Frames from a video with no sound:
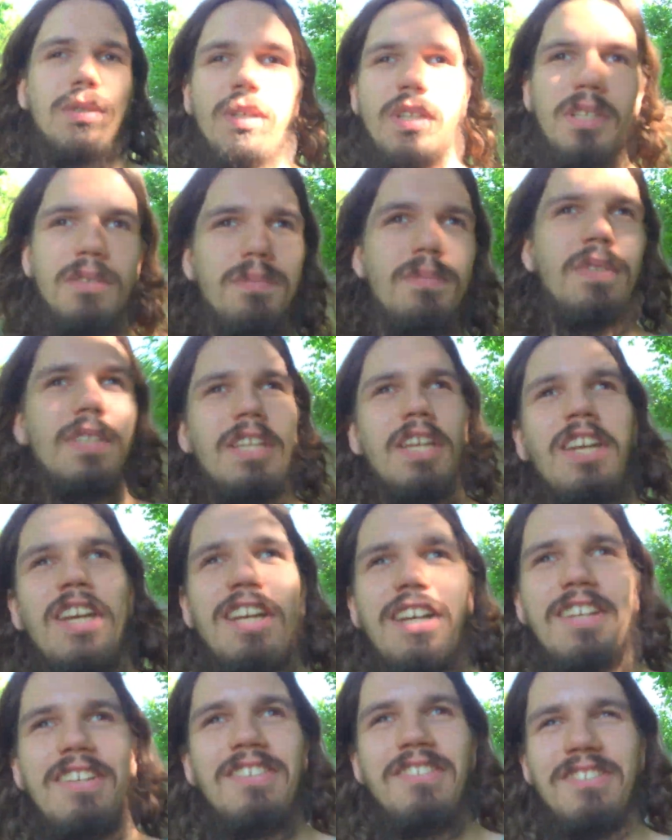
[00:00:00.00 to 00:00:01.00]
live with,
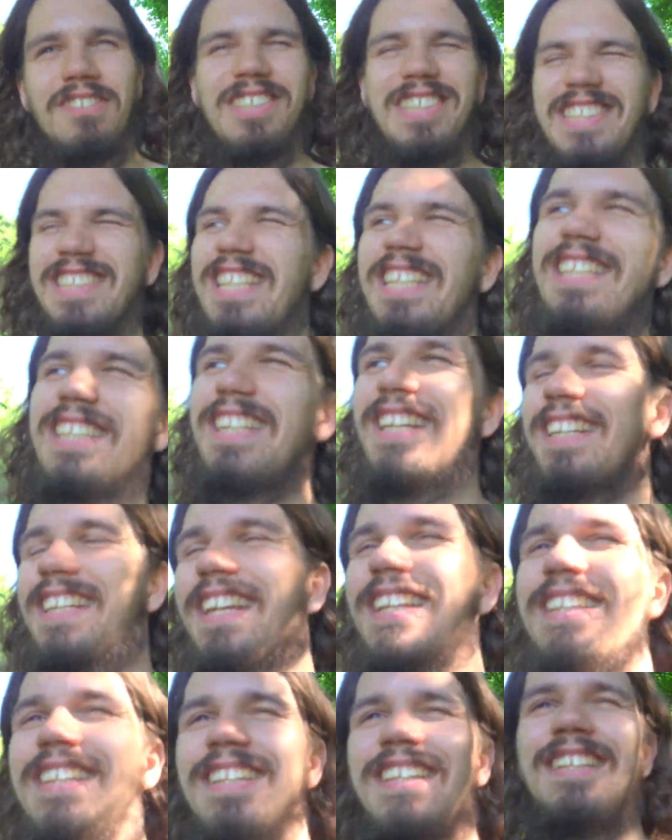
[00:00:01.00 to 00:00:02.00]
if you can say it like
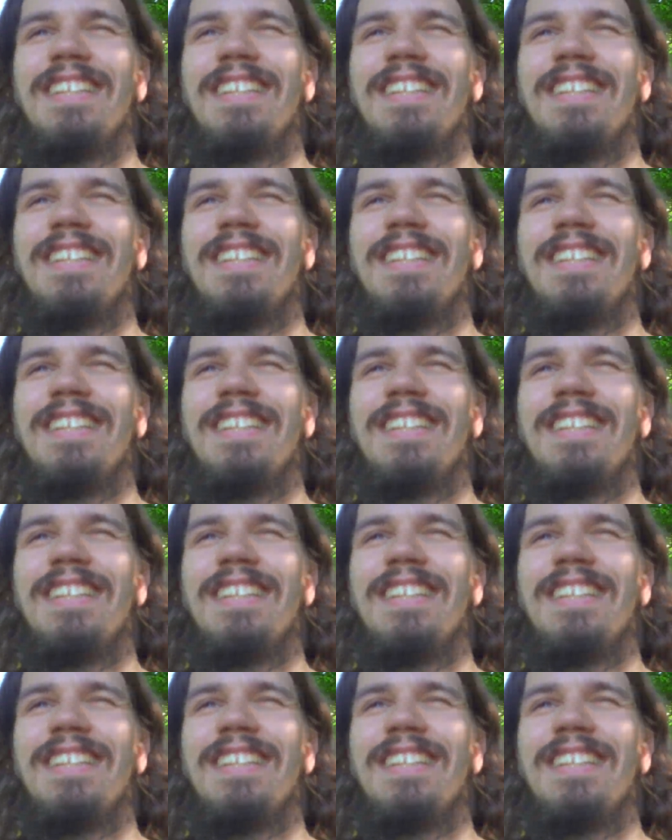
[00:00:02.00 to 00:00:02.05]
that.